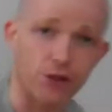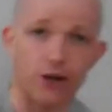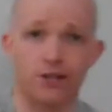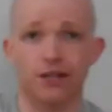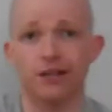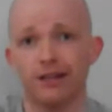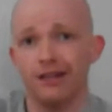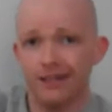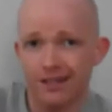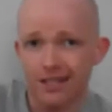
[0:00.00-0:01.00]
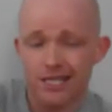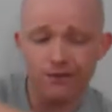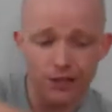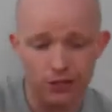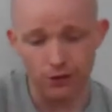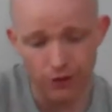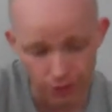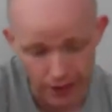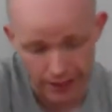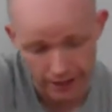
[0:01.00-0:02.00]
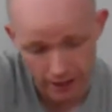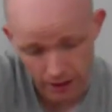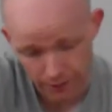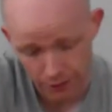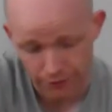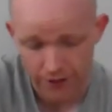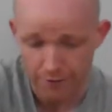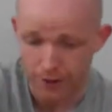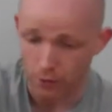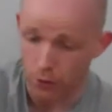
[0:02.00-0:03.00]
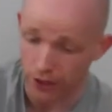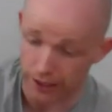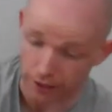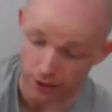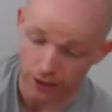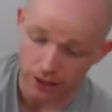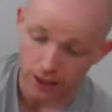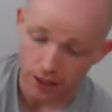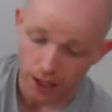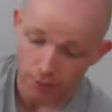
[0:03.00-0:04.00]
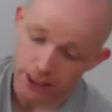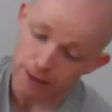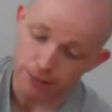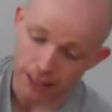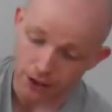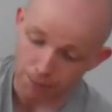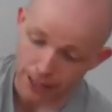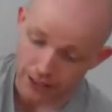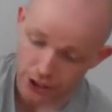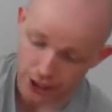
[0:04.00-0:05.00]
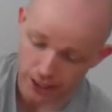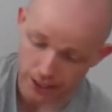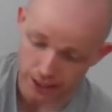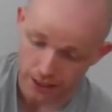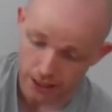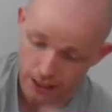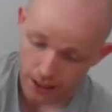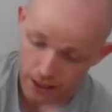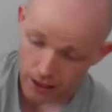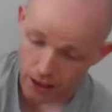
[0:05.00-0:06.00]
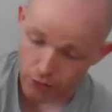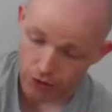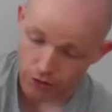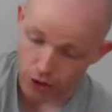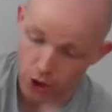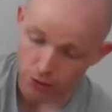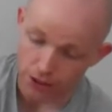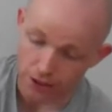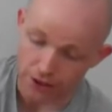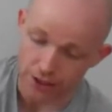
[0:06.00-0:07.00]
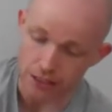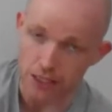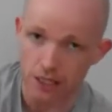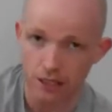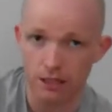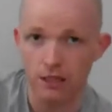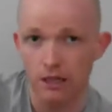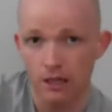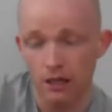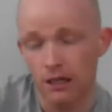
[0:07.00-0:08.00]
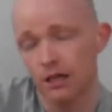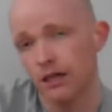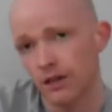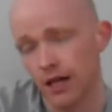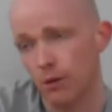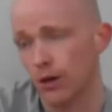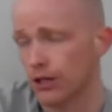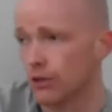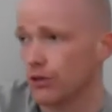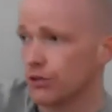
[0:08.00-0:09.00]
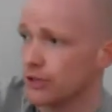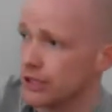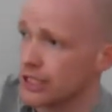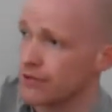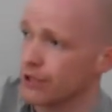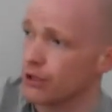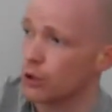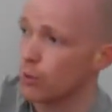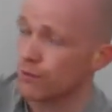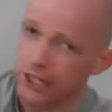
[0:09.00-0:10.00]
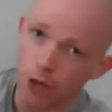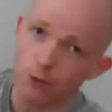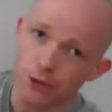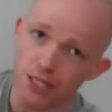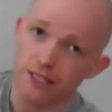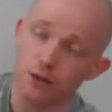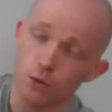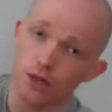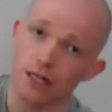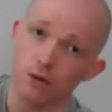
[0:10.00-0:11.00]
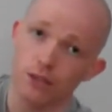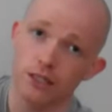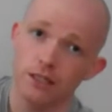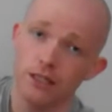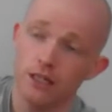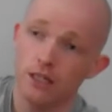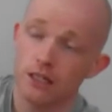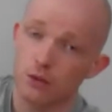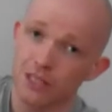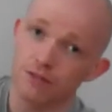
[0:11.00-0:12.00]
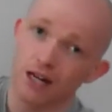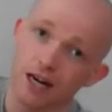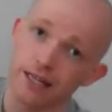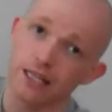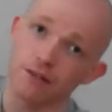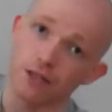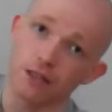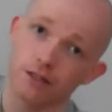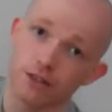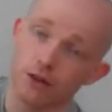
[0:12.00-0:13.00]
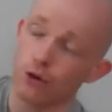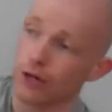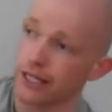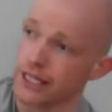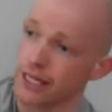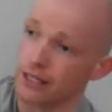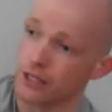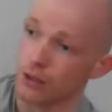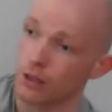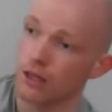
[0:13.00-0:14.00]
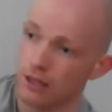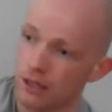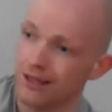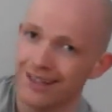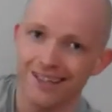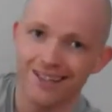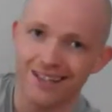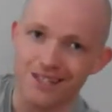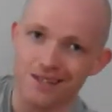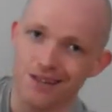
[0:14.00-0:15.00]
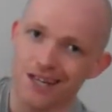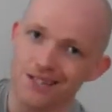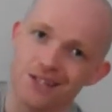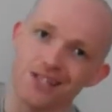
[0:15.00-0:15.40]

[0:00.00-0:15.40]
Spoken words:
you got? See if you can do three. That'll give you a 5-minute workout. I'm going to get back on the bench, run through a couple of the other things that will go through in today's video. Hopefully help you take that workout to an even higher level than it already is at. So I'll see you guys in a